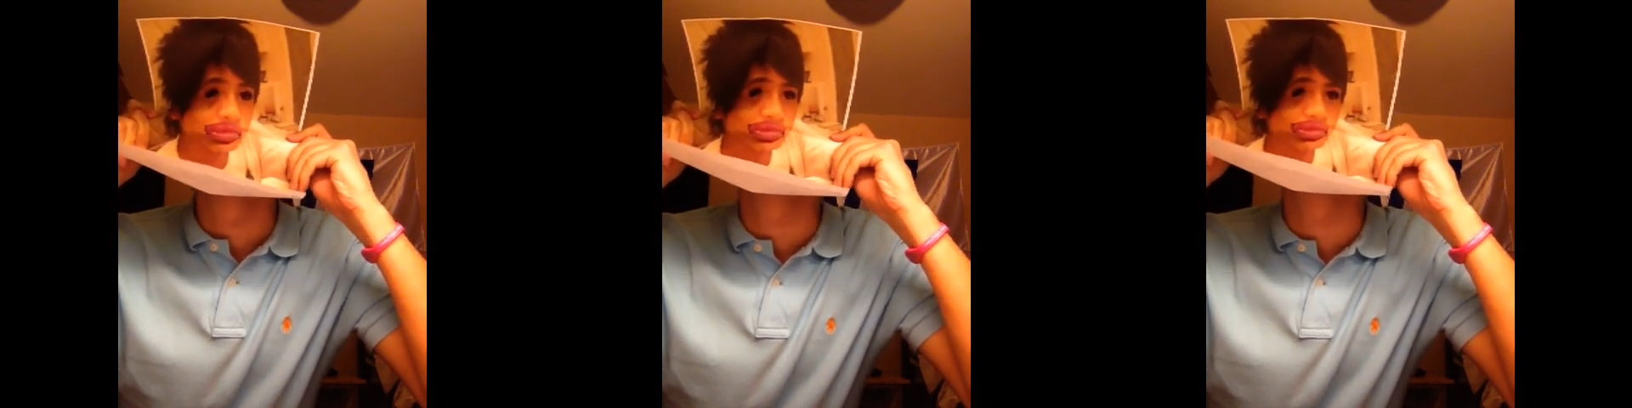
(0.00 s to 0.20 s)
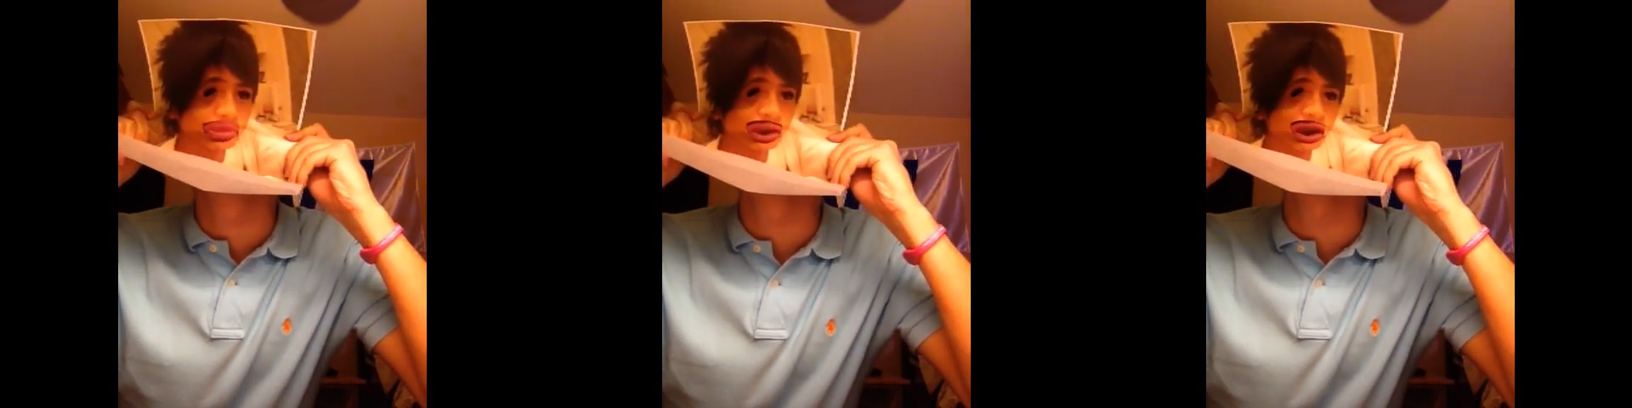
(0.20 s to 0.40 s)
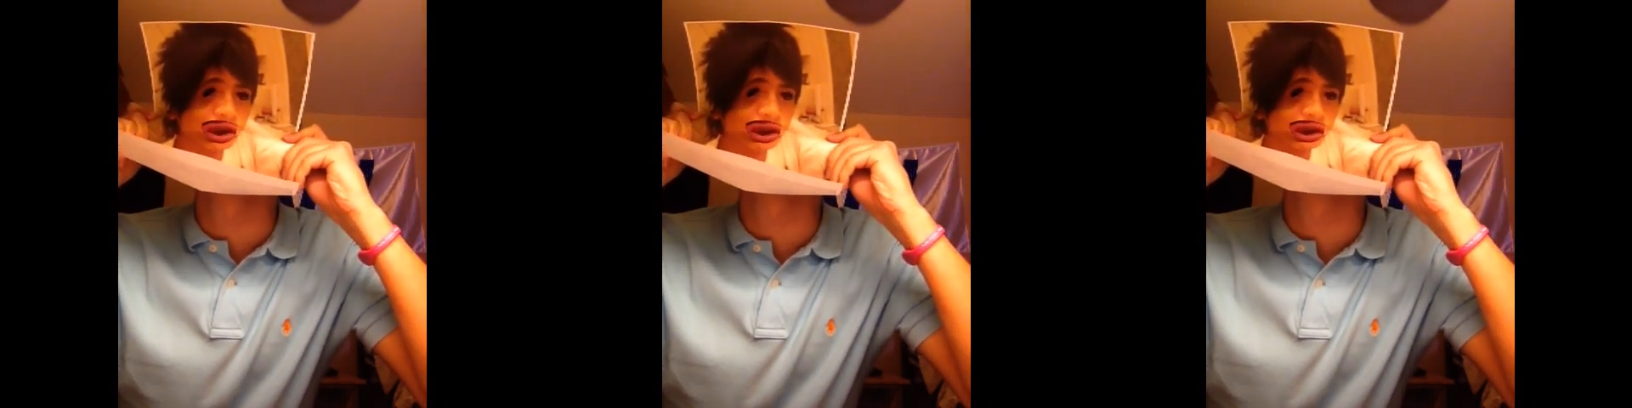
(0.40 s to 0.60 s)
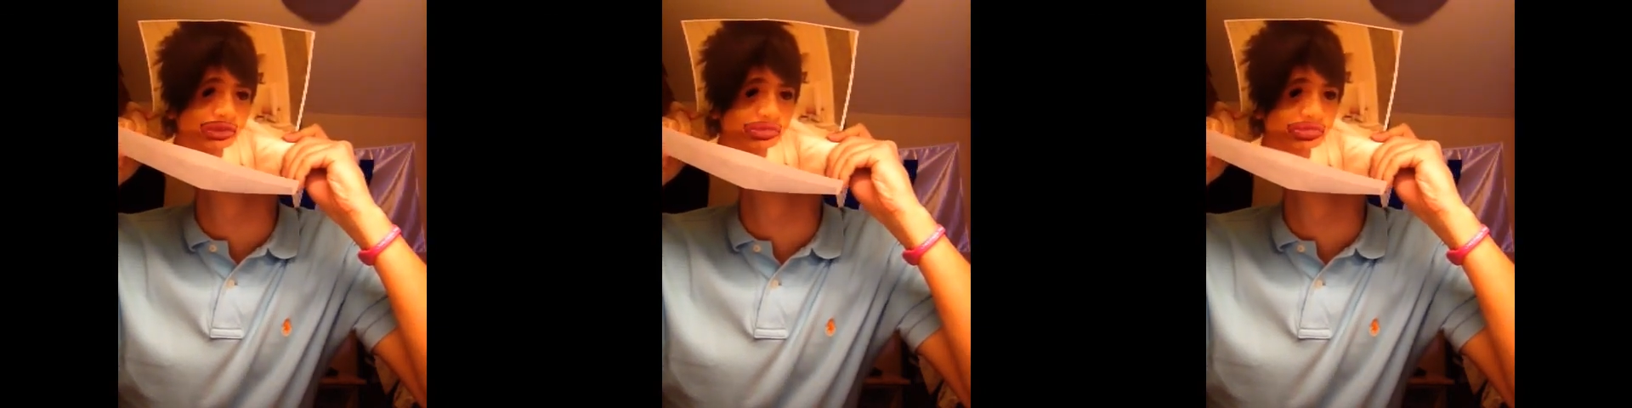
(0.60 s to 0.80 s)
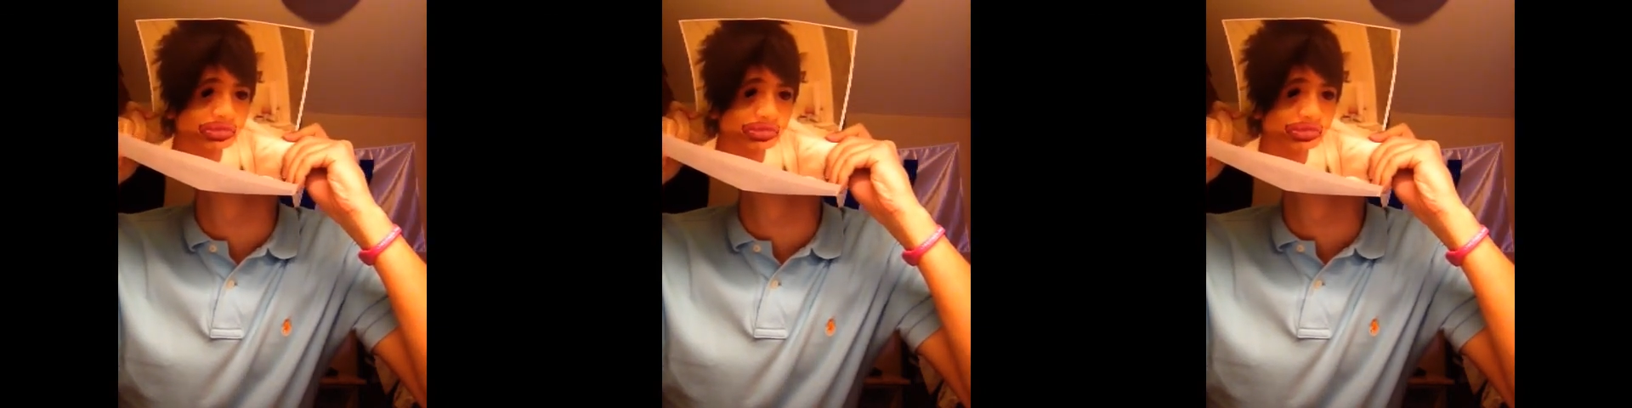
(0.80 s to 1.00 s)
Butter
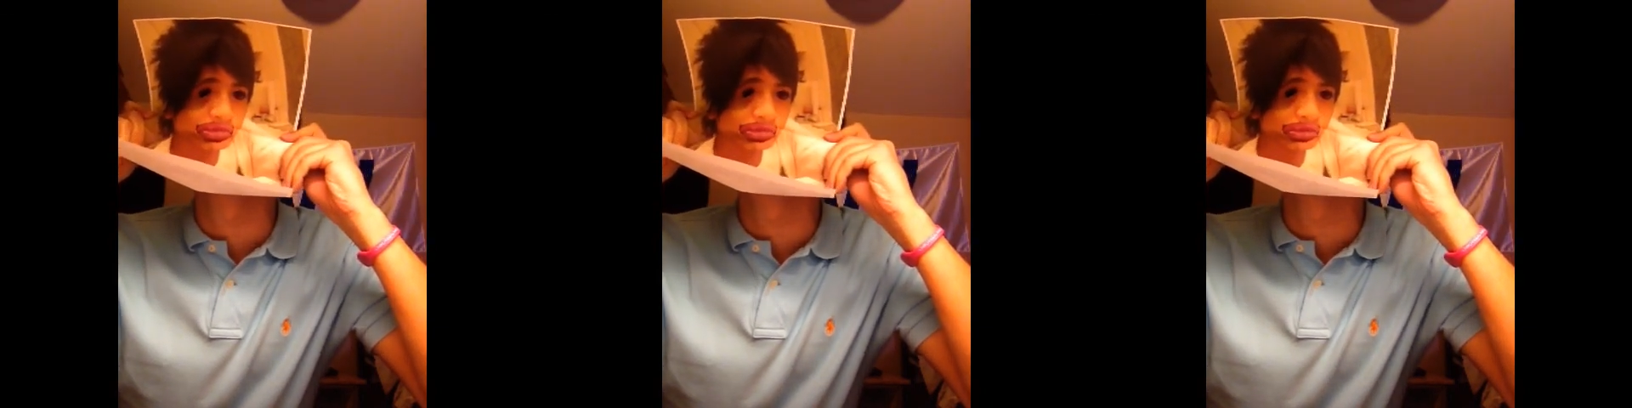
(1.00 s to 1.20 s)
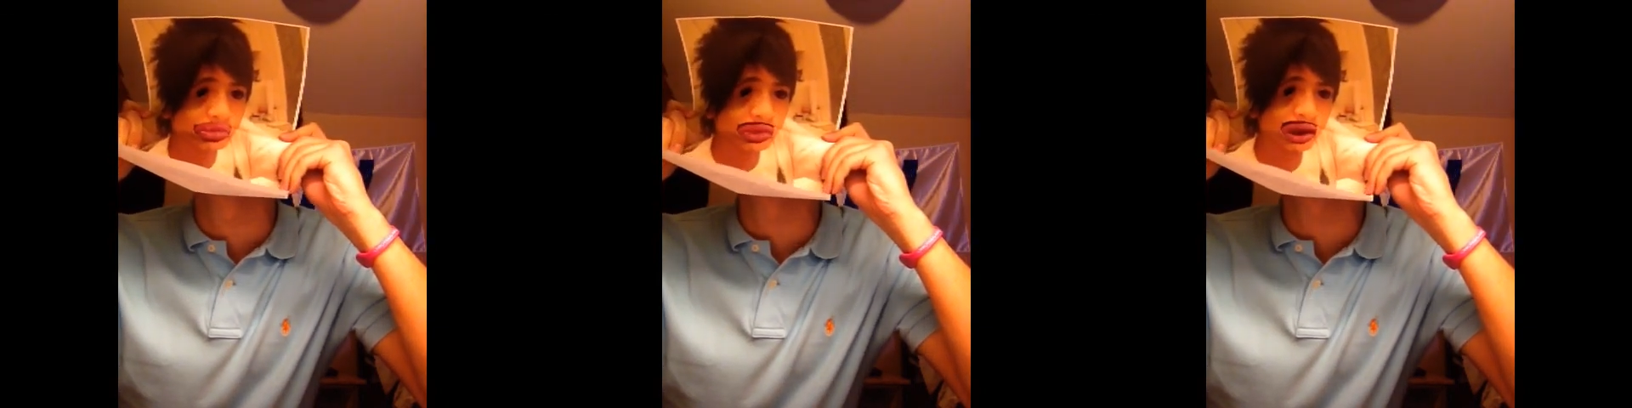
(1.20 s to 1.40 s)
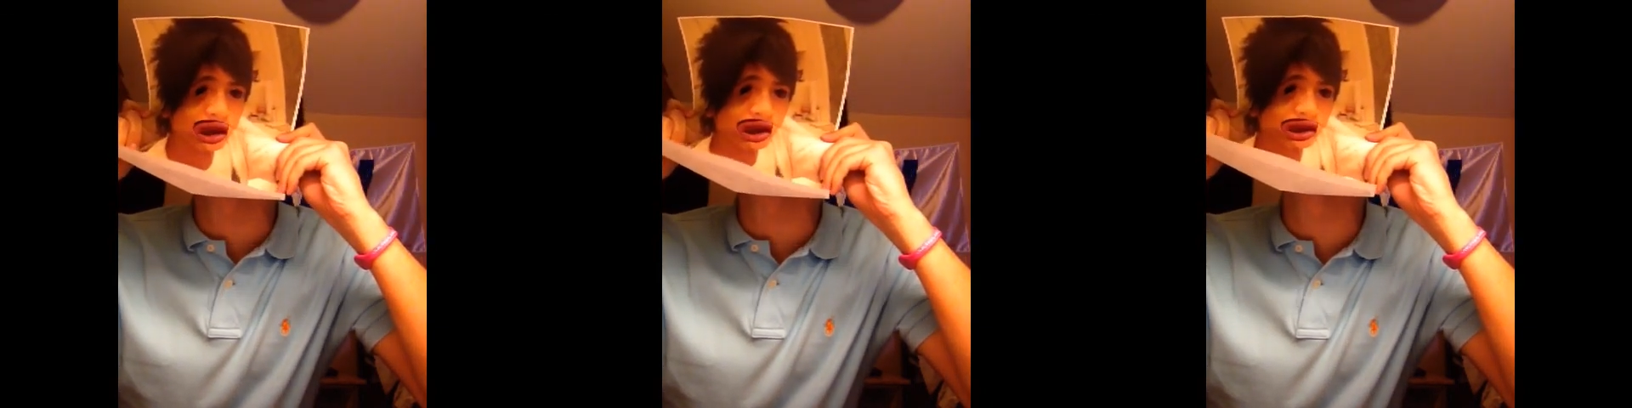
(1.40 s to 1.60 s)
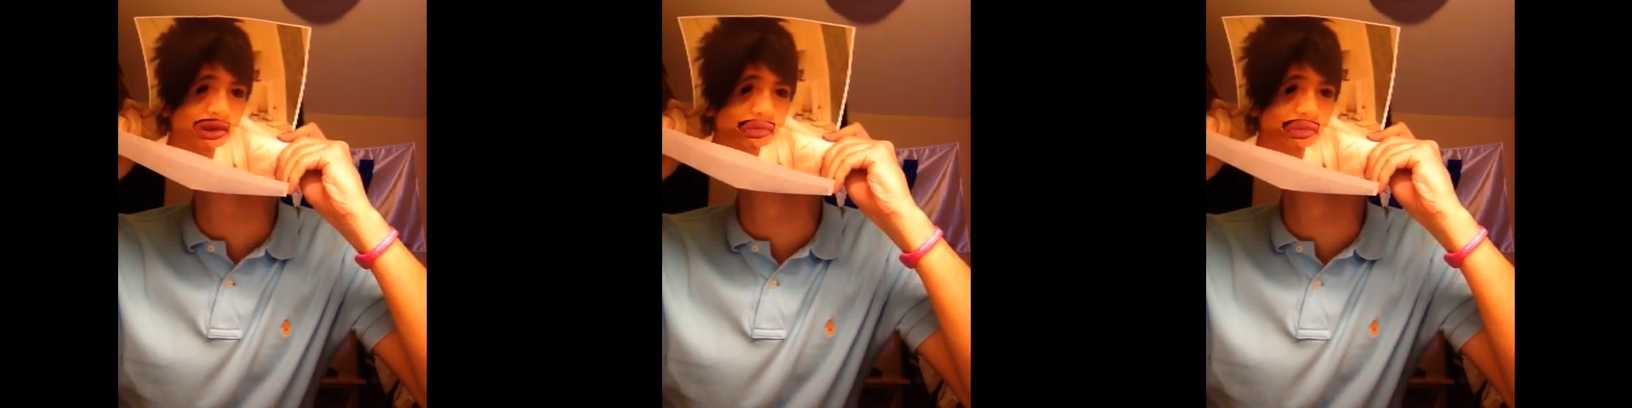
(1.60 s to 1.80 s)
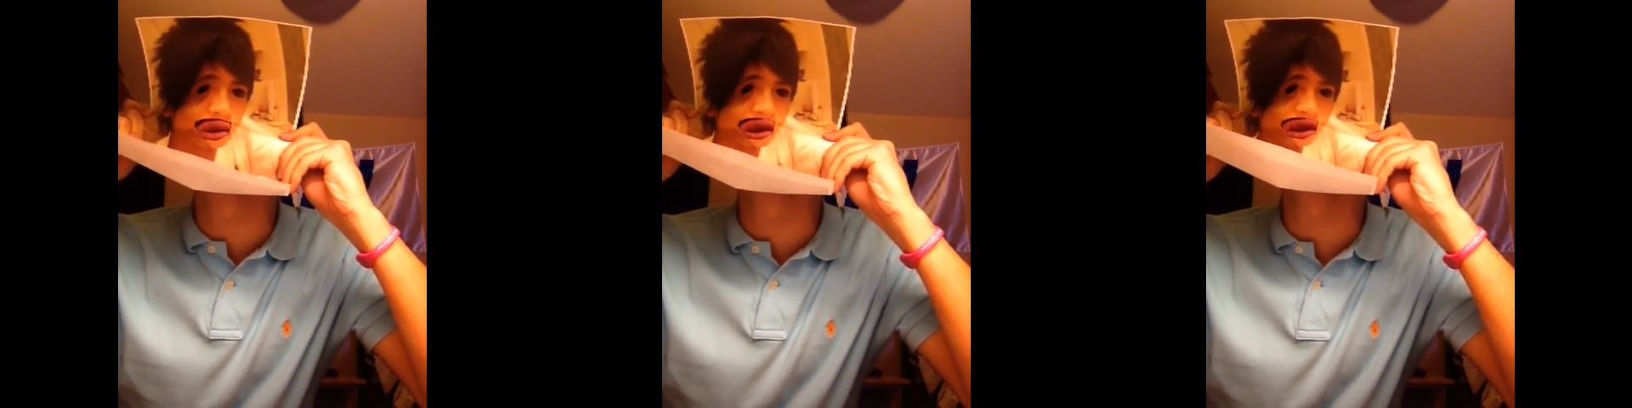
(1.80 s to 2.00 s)
adds a
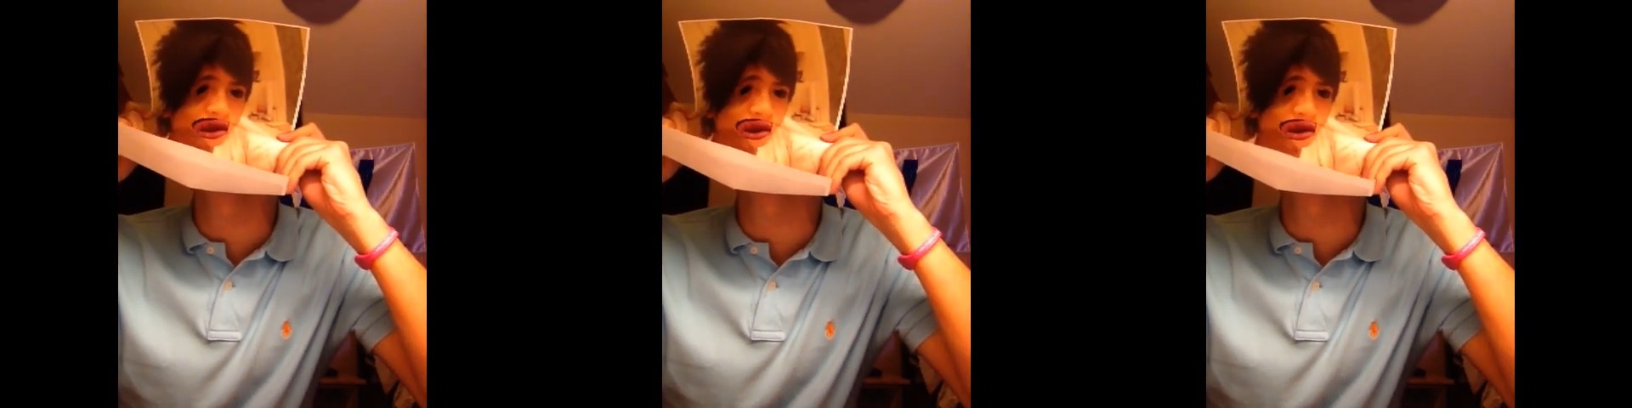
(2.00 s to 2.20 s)
moist,